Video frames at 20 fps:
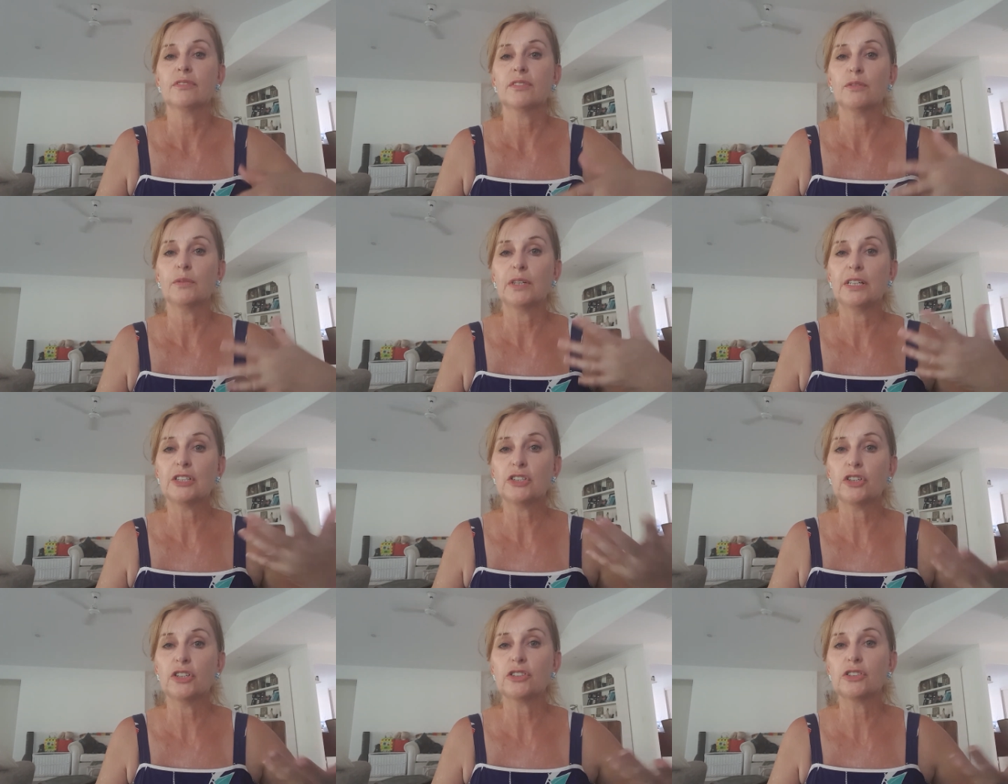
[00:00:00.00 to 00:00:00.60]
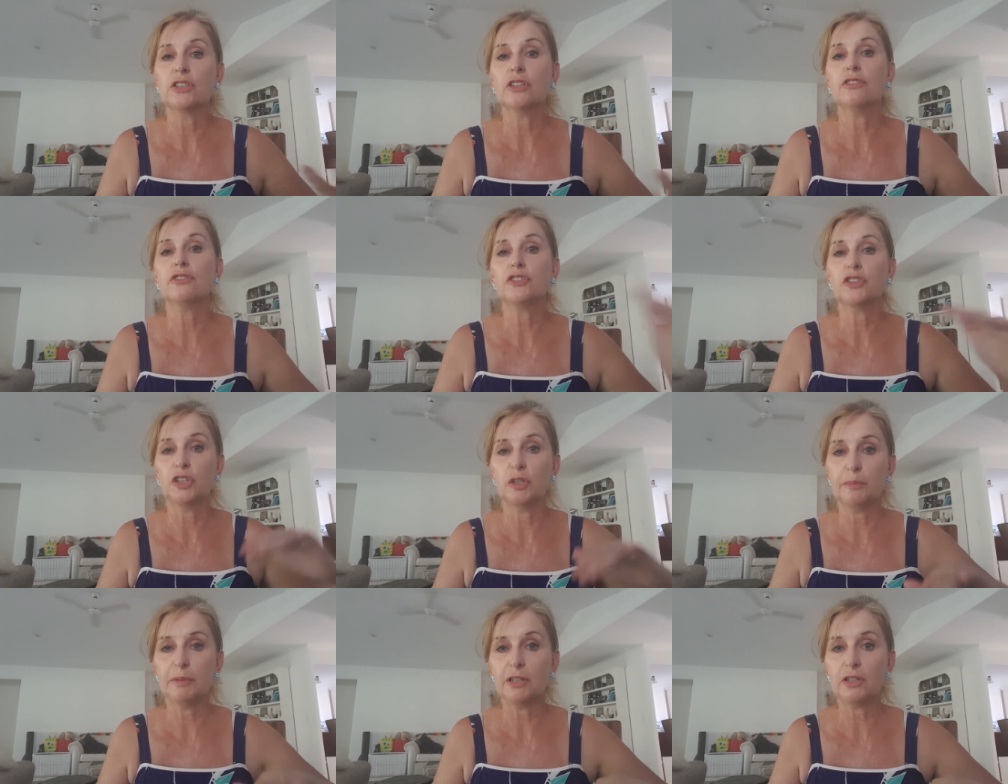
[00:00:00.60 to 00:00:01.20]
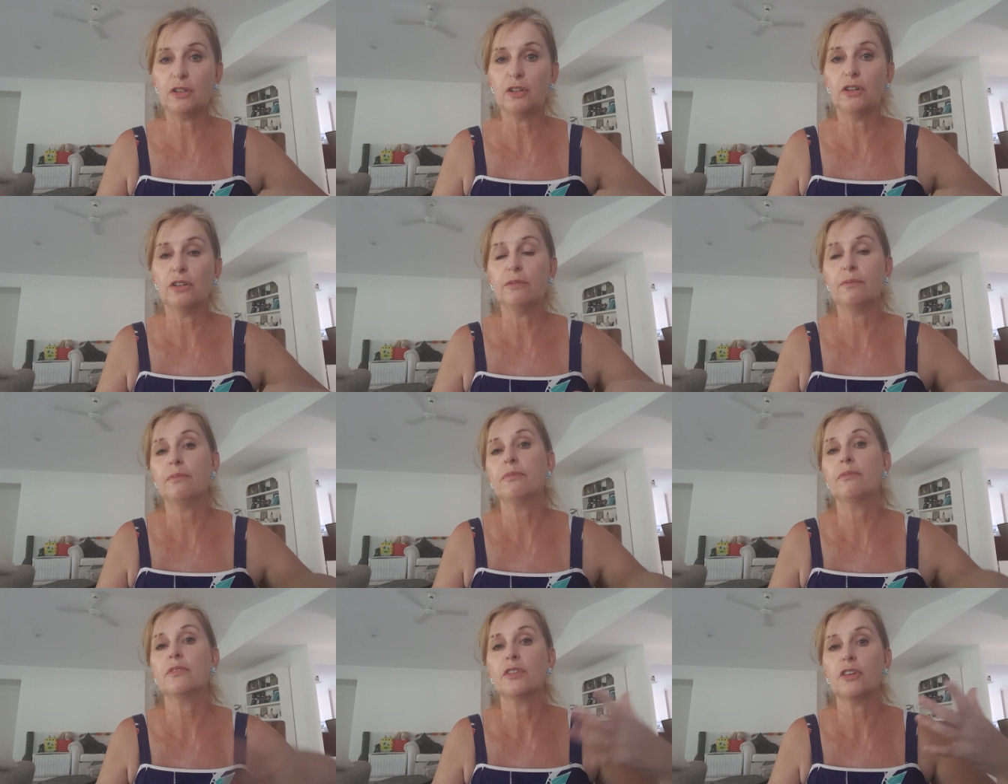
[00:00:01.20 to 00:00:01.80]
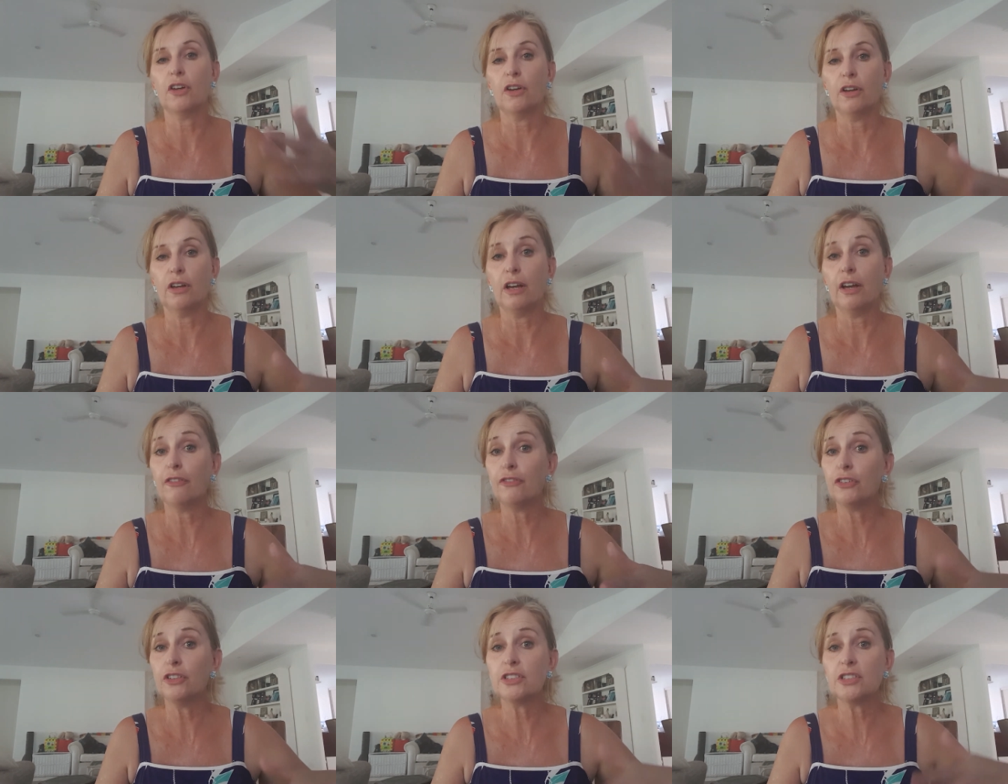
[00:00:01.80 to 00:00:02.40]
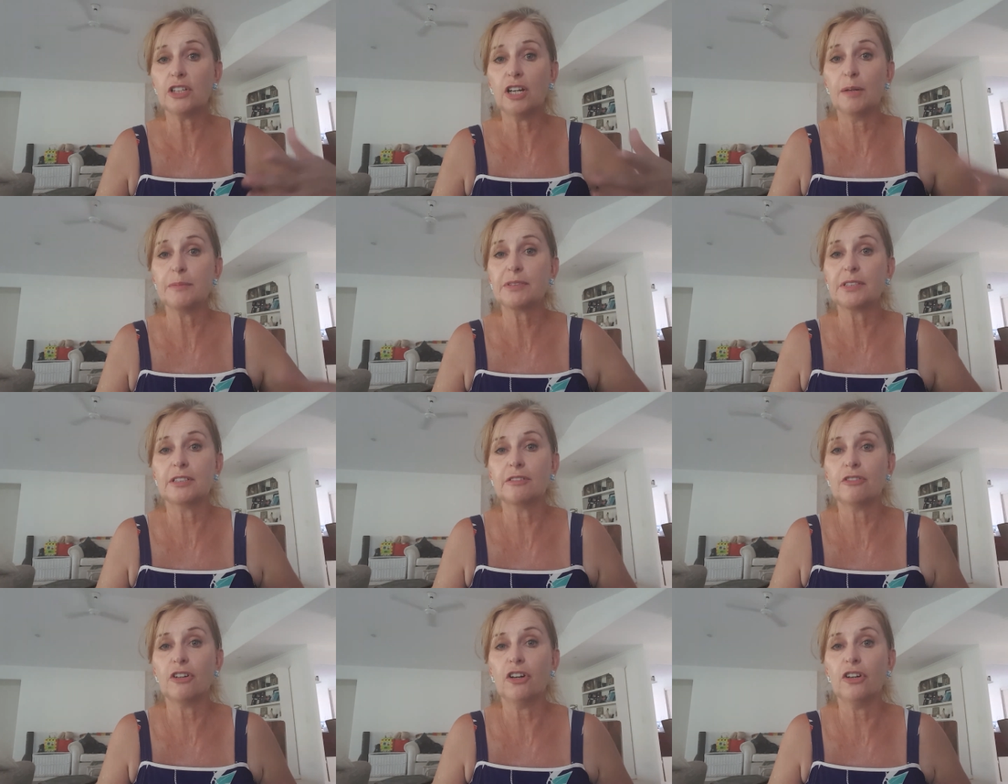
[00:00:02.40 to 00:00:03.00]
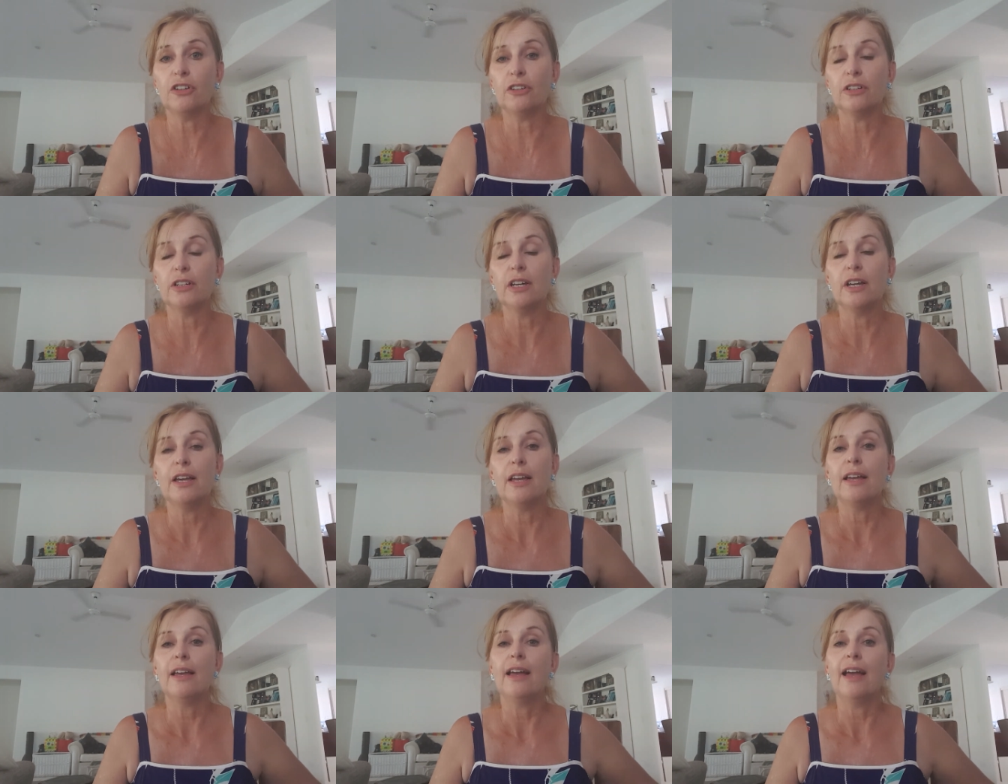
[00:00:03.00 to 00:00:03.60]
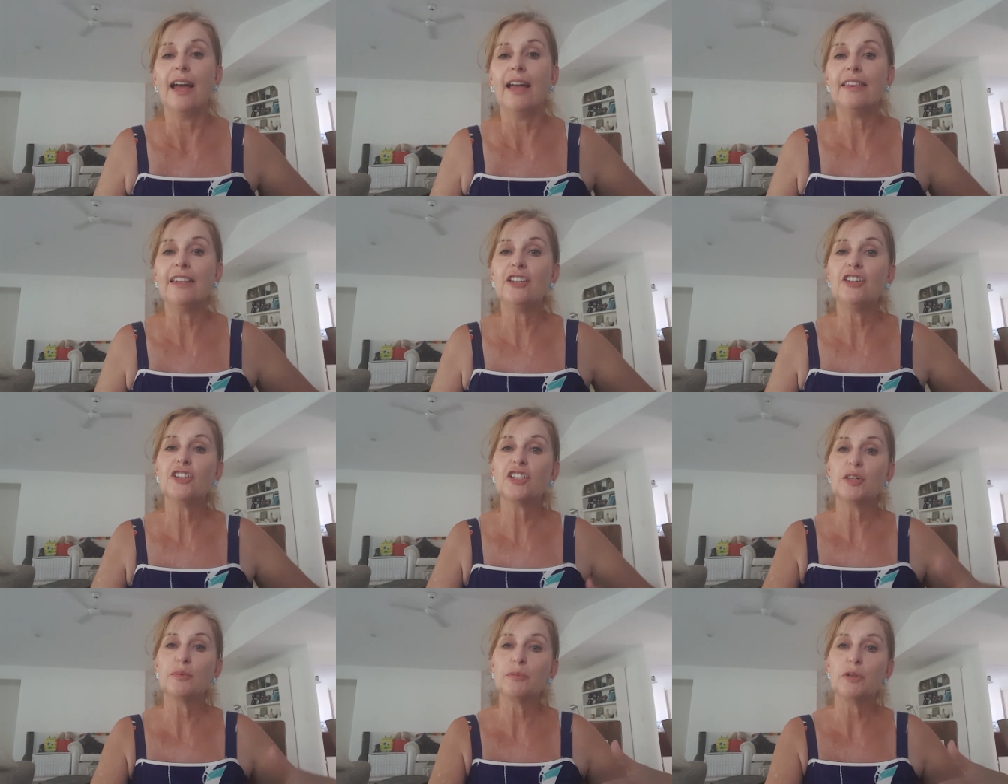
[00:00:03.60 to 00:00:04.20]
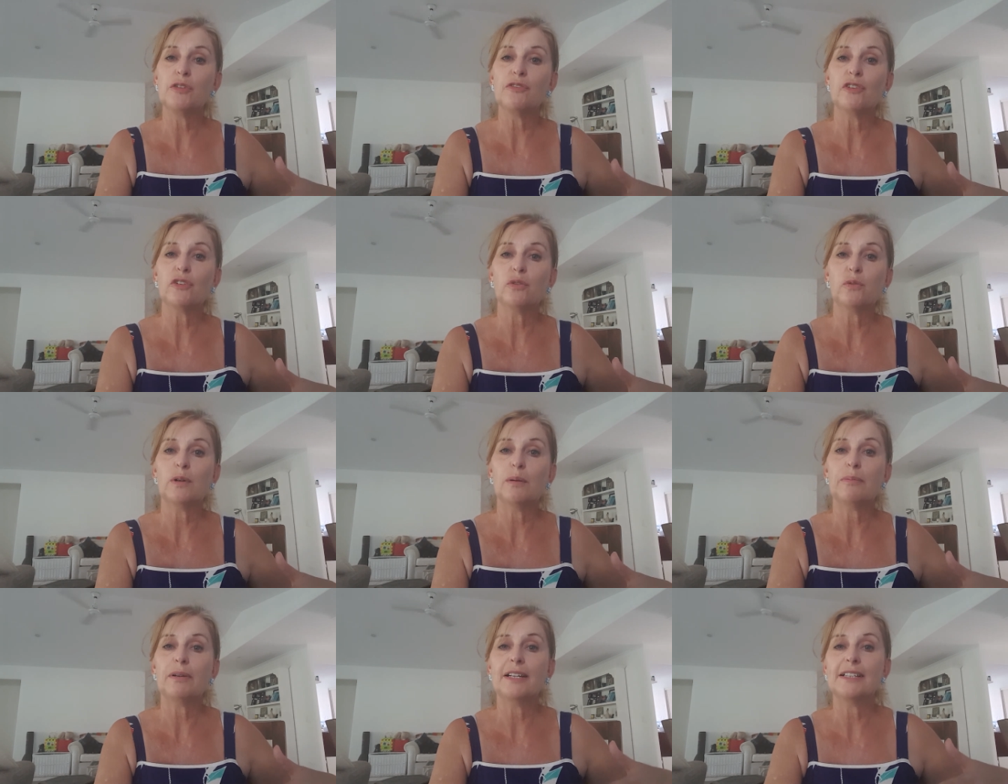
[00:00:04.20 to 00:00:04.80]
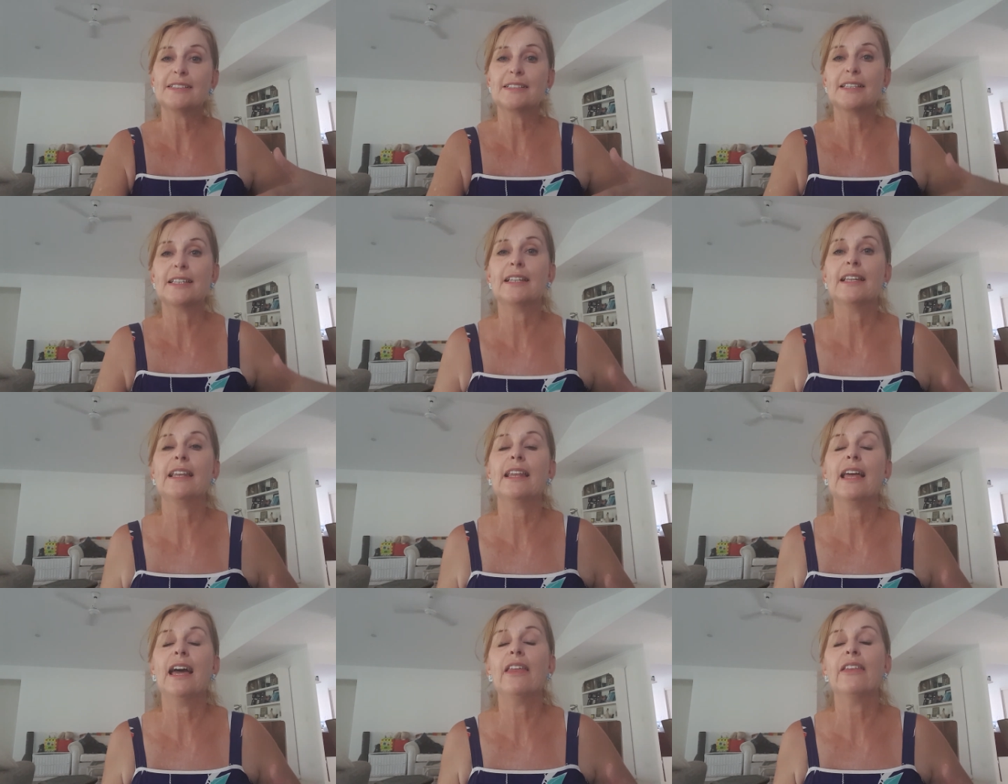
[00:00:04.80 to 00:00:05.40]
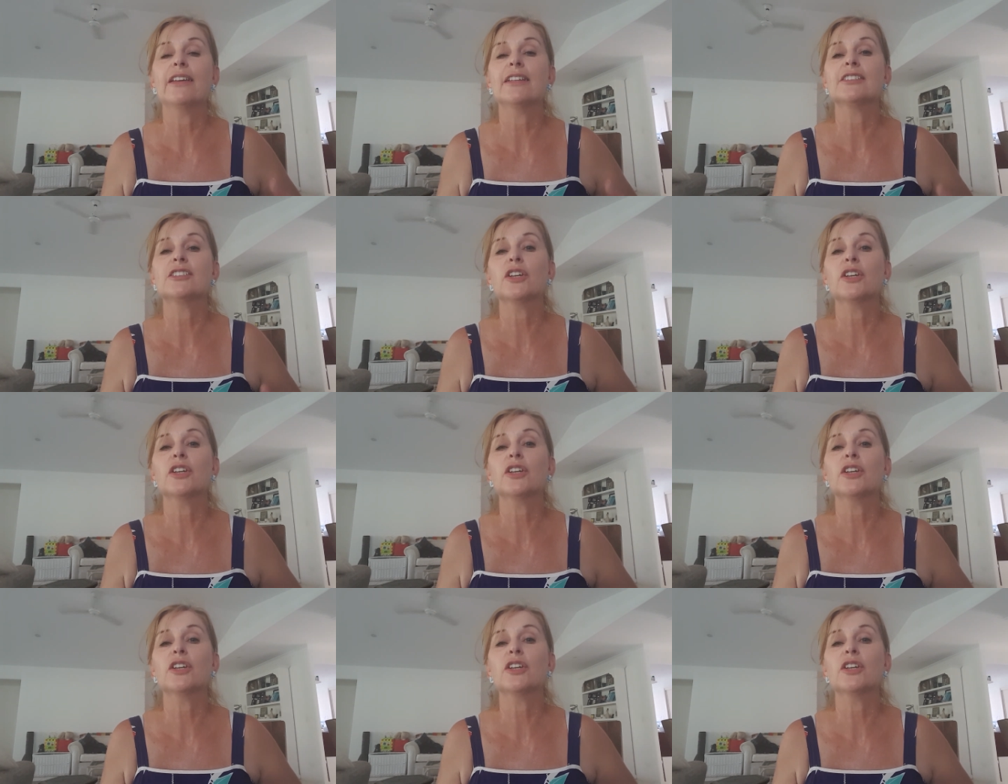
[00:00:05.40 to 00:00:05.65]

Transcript: When it turns off, turn it back on a few times in a row and then you can move it from one place to the other.